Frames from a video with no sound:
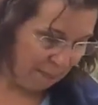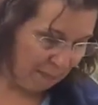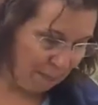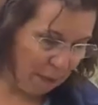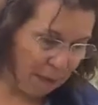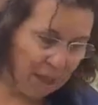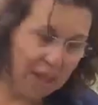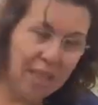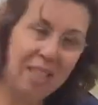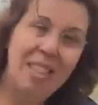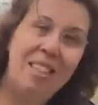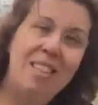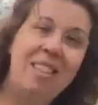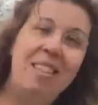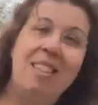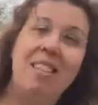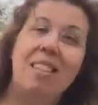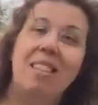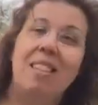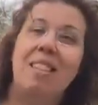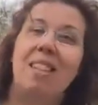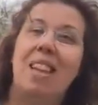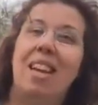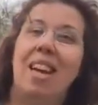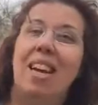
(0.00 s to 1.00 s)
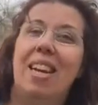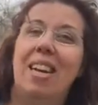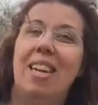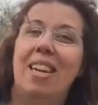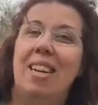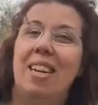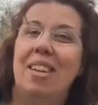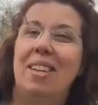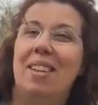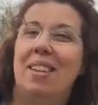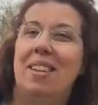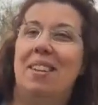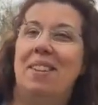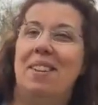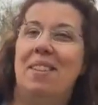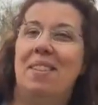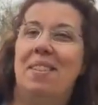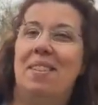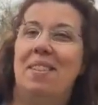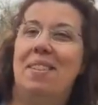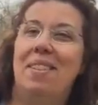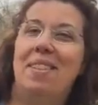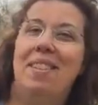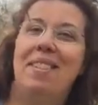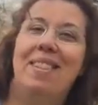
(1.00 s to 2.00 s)
But this is like,
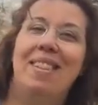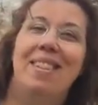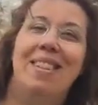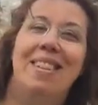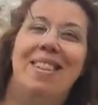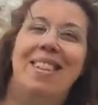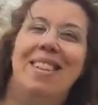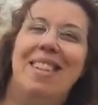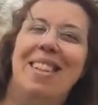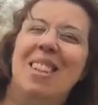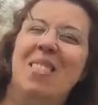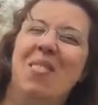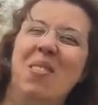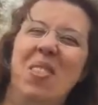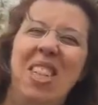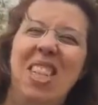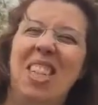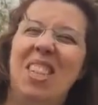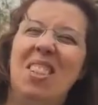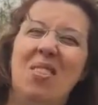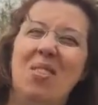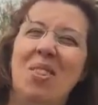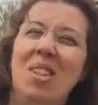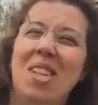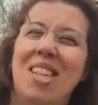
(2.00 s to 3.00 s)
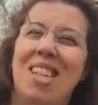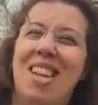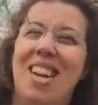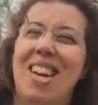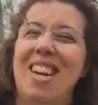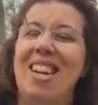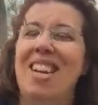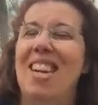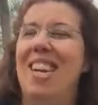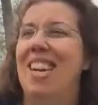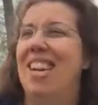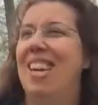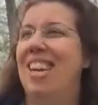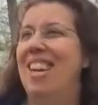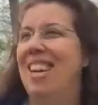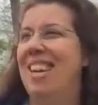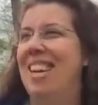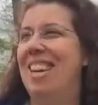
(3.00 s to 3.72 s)
it's going to be so exciting.